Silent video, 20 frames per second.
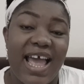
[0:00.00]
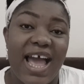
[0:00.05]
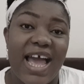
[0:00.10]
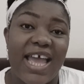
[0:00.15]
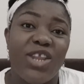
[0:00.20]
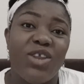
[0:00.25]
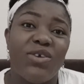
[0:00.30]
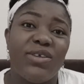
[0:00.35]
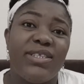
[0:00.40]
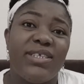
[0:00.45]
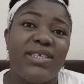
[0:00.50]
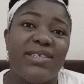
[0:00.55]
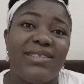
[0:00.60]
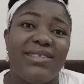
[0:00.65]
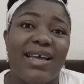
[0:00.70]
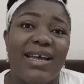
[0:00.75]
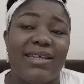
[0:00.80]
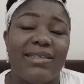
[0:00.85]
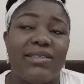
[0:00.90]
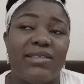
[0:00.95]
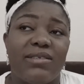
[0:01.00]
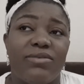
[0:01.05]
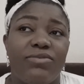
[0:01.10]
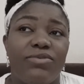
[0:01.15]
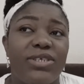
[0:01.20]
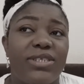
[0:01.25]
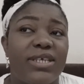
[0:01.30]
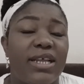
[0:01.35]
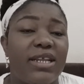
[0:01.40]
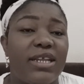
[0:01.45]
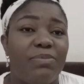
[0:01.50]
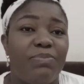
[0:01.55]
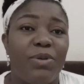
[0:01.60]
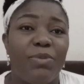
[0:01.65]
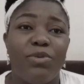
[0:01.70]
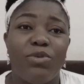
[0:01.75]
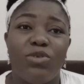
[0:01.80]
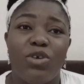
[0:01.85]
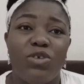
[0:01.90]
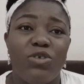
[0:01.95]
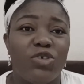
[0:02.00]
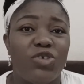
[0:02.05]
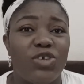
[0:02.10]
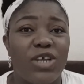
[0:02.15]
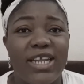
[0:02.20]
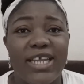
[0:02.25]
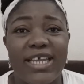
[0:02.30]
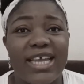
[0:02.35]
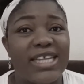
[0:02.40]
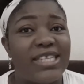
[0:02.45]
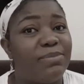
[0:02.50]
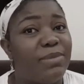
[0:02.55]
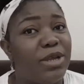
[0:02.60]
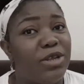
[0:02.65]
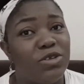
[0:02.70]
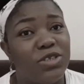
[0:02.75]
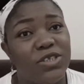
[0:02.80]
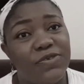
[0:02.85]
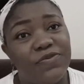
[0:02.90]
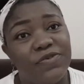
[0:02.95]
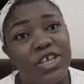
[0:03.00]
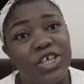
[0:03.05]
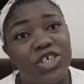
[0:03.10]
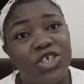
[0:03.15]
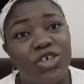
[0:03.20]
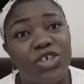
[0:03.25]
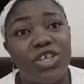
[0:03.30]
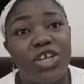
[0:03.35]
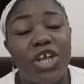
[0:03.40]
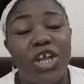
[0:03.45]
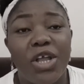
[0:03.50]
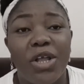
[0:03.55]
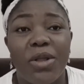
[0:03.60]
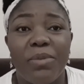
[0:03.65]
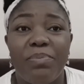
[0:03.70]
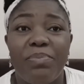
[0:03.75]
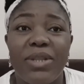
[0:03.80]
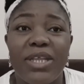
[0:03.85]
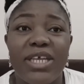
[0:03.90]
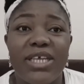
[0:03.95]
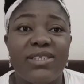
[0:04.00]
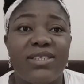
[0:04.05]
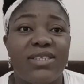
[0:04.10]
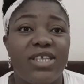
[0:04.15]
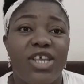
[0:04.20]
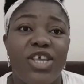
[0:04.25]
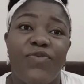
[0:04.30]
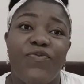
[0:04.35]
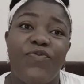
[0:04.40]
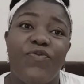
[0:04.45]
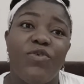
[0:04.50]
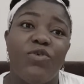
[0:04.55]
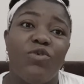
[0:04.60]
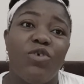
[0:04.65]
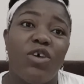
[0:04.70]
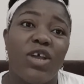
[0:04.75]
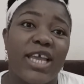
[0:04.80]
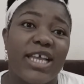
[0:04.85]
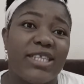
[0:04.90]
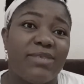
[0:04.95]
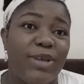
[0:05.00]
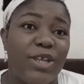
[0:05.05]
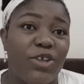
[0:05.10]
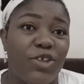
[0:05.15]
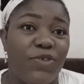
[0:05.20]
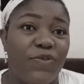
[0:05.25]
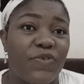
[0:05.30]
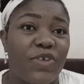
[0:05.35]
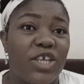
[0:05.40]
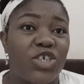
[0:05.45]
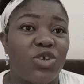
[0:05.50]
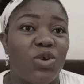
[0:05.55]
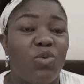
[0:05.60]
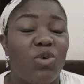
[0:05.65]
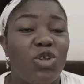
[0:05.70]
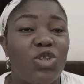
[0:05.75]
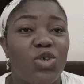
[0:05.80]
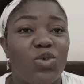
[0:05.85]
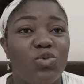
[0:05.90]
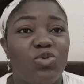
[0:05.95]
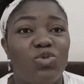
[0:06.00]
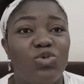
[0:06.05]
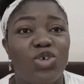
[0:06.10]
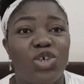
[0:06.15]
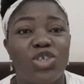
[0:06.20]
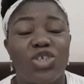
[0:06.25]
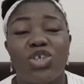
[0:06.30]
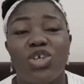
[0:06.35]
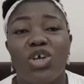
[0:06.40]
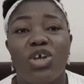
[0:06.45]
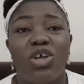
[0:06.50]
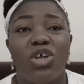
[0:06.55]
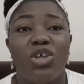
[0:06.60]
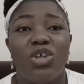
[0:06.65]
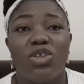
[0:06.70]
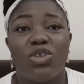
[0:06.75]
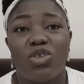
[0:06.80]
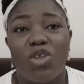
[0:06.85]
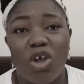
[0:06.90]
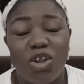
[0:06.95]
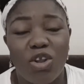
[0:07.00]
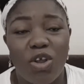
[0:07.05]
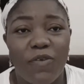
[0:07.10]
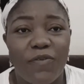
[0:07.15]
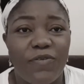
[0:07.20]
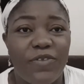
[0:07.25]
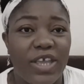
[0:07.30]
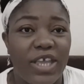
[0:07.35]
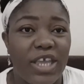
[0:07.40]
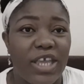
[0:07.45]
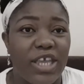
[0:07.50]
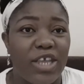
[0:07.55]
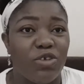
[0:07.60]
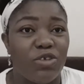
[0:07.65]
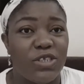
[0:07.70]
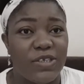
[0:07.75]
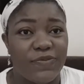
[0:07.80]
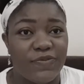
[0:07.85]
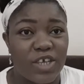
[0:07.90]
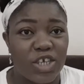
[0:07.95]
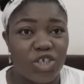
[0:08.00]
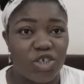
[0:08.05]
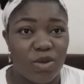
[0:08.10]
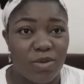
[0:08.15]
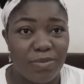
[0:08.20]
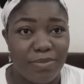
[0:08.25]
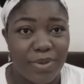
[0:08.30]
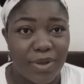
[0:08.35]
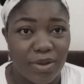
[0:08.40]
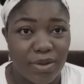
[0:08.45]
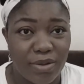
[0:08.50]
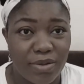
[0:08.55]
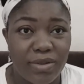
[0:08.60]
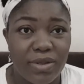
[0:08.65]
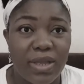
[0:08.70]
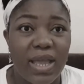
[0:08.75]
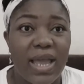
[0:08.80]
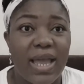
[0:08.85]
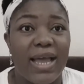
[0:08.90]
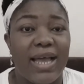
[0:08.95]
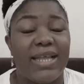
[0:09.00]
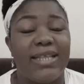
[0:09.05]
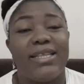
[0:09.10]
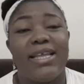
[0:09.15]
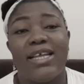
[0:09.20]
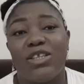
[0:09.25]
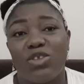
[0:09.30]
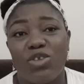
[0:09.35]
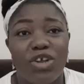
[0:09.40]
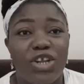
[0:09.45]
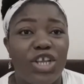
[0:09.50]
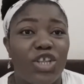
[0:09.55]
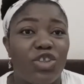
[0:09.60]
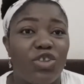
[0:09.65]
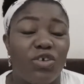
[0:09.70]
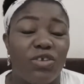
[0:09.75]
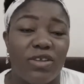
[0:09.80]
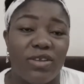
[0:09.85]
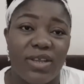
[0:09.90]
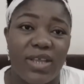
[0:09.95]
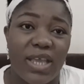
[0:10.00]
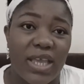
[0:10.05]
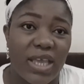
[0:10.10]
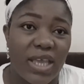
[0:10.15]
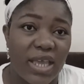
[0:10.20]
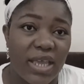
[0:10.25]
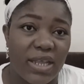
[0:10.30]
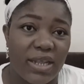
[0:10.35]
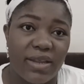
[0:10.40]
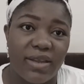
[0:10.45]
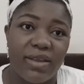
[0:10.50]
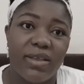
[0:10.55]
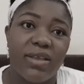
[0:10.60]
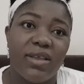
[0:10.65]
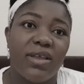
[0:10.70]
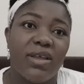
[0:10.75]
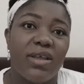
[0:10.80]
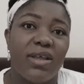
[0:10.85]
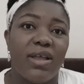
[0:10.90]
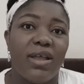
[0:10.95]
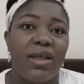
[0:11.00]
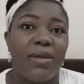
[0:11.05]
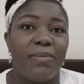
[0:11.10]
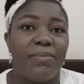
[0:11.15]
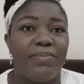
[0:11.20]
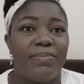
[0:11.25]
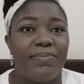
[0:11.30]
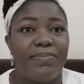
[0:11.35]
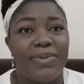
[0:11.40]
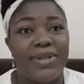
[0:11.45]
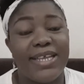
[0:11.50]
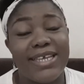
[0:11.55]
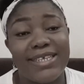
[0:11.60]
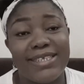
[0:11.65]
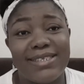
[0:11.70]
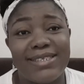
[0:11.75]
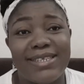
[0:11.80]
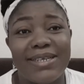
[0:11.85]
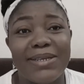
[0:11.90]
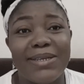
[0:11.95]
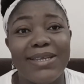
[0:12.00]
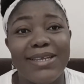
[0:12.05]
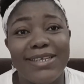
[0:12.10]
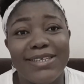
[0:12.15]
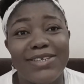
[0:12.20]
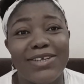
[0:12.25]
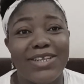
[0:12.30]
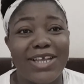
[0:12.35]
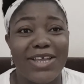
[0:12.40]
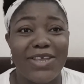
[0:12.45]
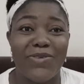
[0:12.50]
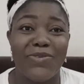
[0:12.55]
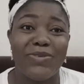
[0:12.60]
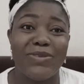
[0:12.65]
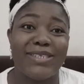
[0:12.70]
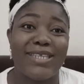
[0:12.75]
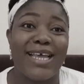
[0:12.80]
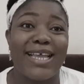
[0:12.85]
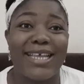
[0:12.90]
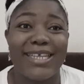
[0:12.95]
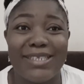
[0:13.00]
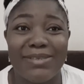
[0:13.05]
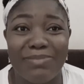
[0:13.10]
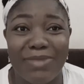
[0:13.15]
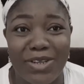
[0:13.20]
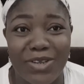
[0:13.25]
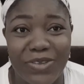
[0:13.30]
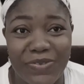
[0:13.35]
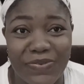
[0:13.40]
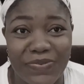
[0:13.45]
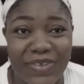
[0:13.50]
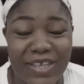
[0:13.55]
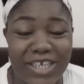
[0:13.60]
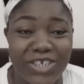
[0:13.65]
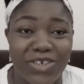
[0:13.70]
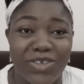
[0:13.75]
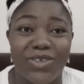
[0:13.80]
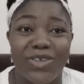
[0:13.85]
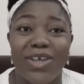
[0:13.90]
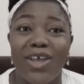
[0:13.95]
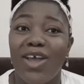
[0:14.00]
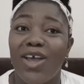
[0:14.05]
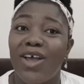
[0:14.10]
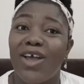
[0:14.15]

I noticed that recently people don't usually get my notification. Please, if you don't get my notification, what you do, just turn off the notification bell and then turn it on again. Please, so that you start getting my notification.